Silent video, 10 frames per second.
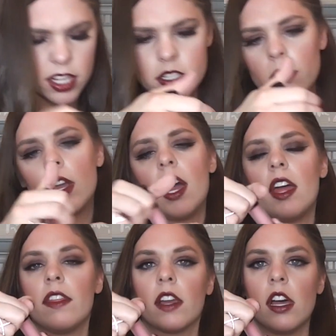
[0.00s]
also
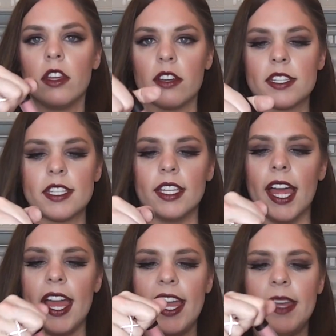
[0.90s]
got the color
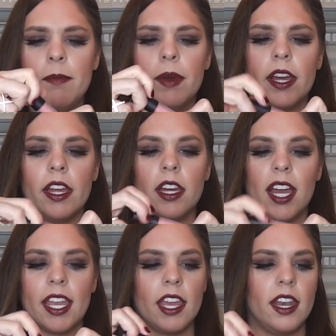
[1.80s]
Slay, but
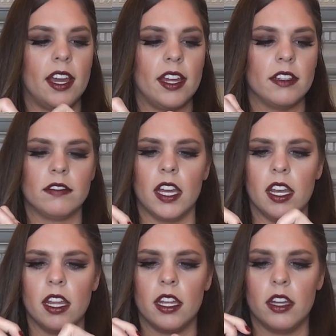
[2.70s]
I cannot
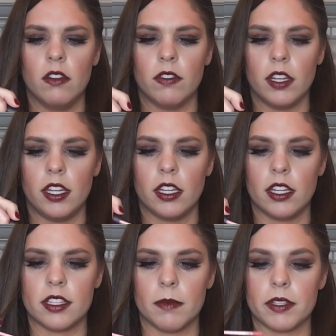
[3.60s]
find it. Hopefully
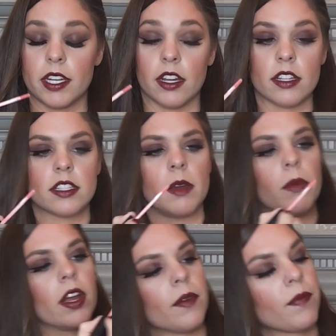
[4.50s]
it's upstairs
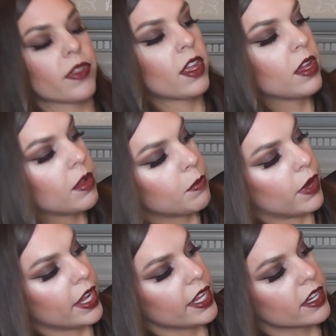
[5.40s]
somewhere.
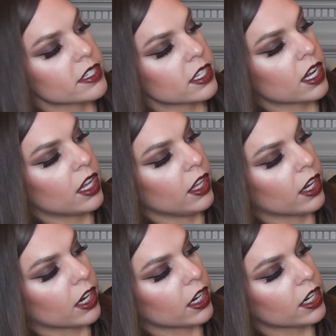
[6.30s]
But here's the
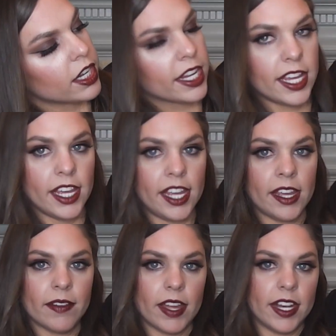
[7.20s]
color
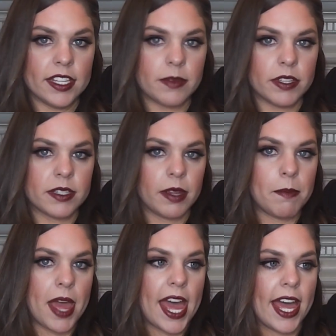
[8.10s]
Cookie, and it's supposed to be
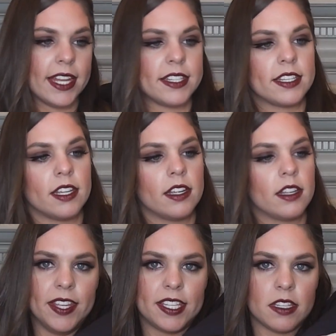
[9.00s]
matte.
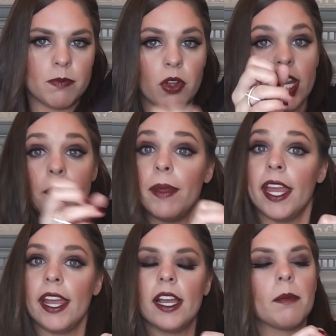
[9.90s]
This is pretty
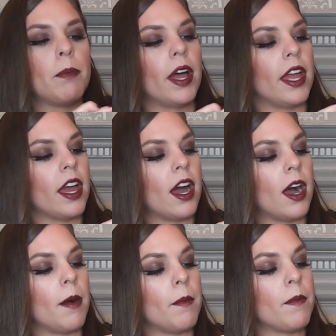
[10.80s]
pink, but
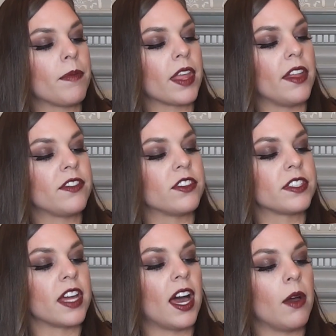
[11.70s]
I
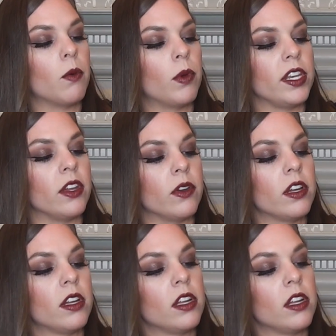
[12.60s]
just thought when you